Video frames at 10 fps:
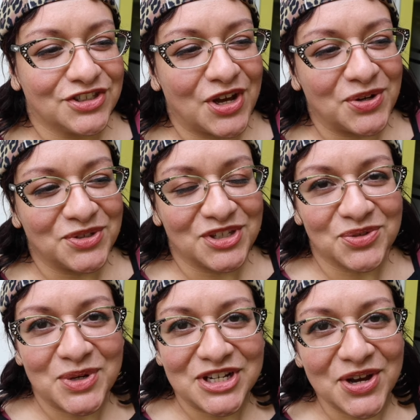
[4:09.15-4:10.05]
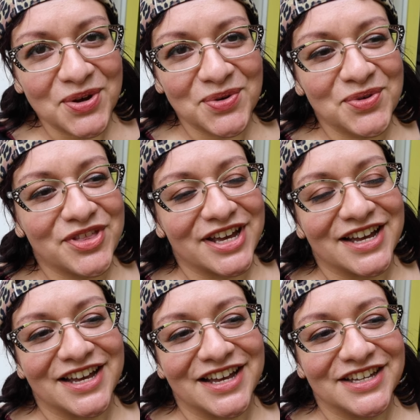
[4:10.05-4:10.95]
So since we know
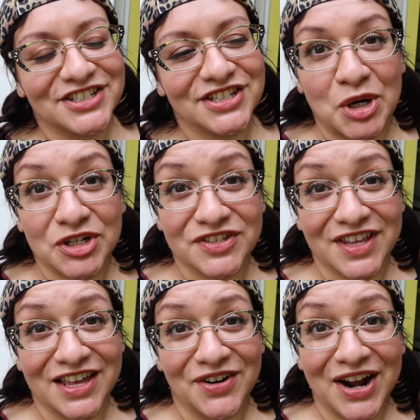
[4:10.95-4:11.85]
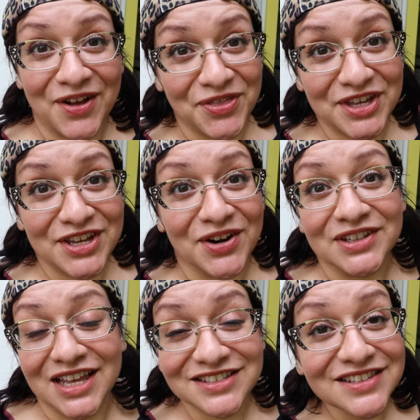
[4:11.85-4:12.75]
that birds that are healthy are
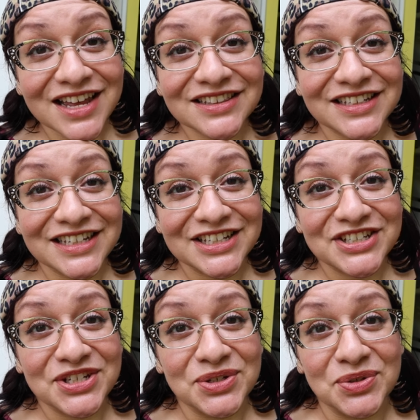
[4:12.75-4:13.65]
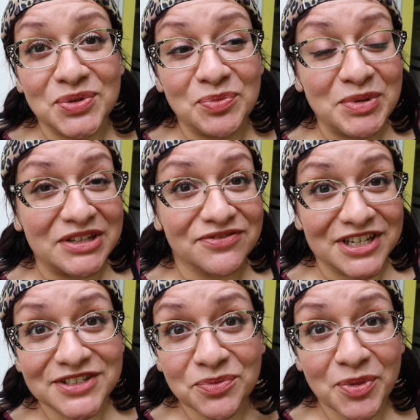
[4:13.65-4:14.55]
less likely to be
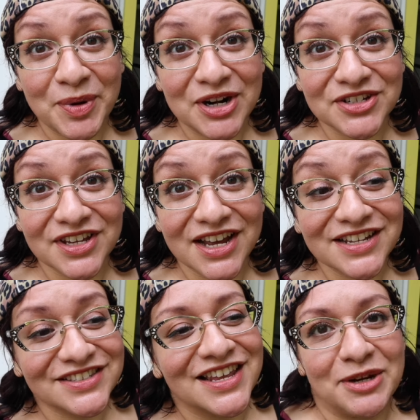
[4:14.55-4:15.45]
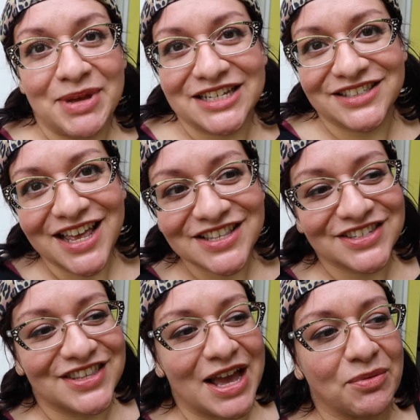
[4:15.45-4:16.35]
infested with parasites, then it makes
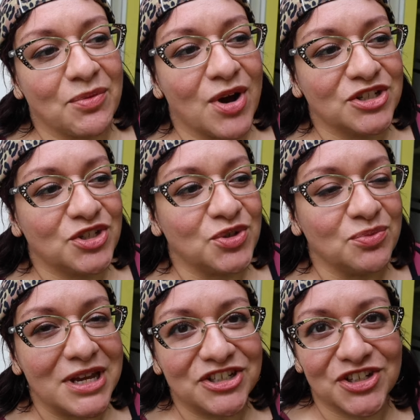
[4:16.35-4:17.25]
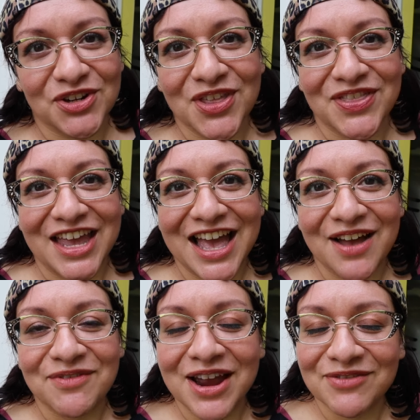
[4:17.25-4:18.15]
sense that we want to make sure that they
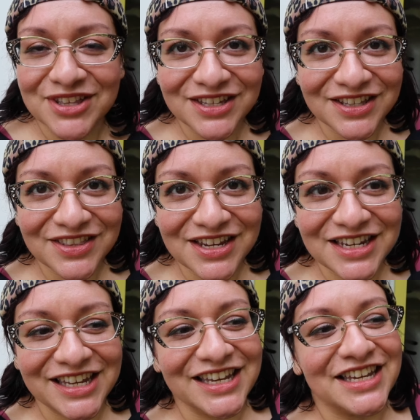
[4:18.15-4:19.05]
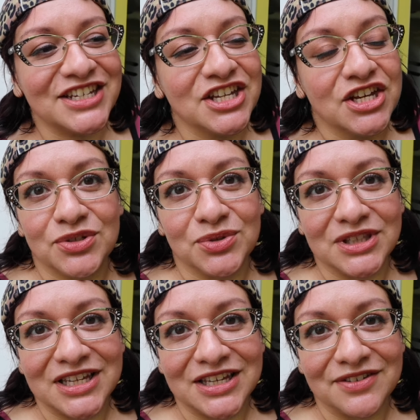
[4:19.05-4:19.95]
have everything that they need to
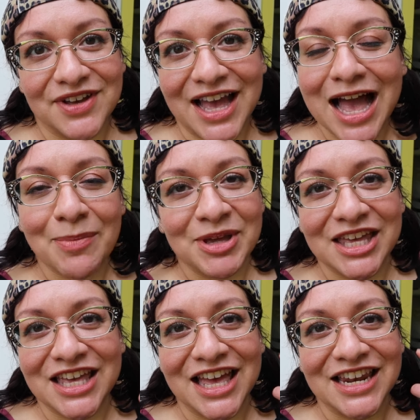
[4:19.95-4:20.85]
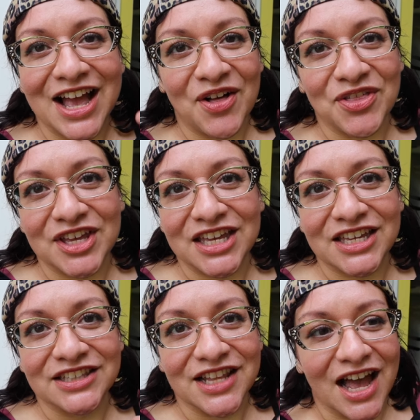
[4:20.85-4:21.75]
live a happy and
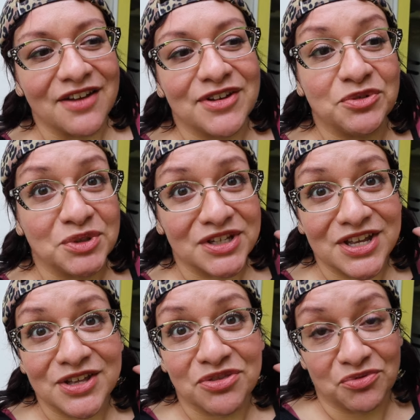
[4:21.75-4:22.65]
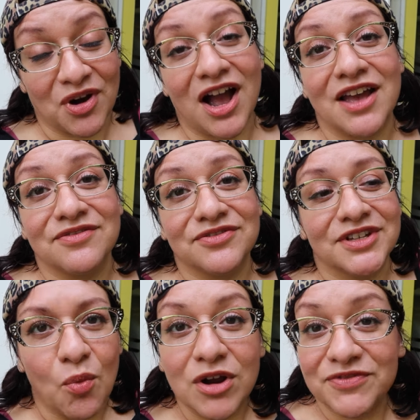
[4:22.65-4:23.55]
healthy life and really thrive.
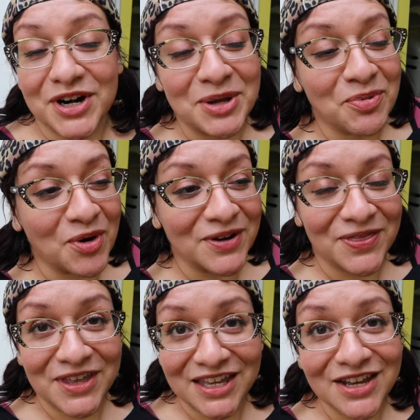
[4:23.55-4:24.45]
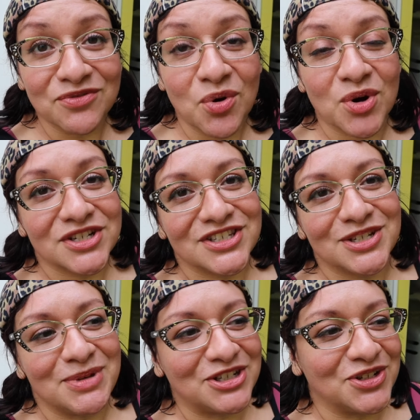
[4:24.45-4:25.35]
One very important thing, of course, is
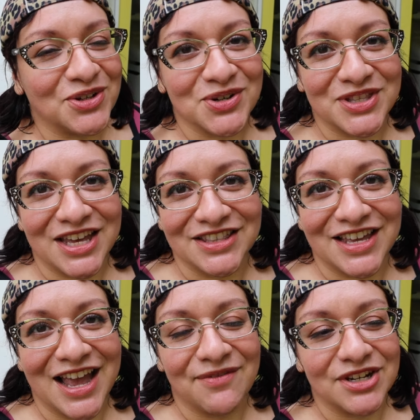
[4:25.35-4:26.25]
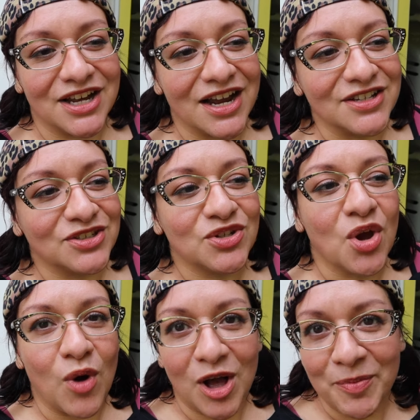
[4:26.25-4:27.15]
to make sure that they have a nice,
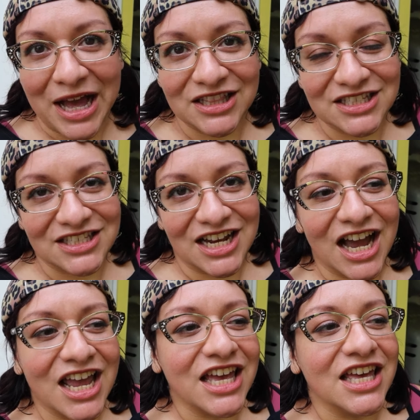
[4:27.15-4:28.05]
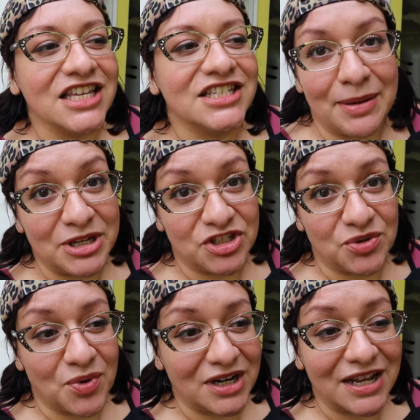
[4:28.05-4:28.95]
well-balanced diet. That means
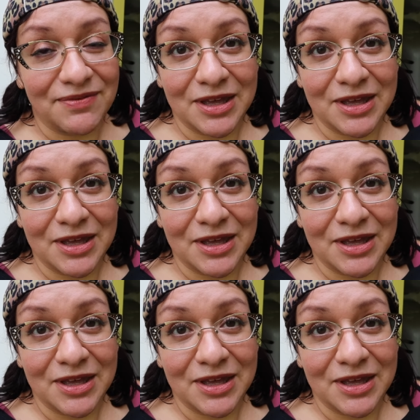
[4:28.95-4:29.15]
you want to give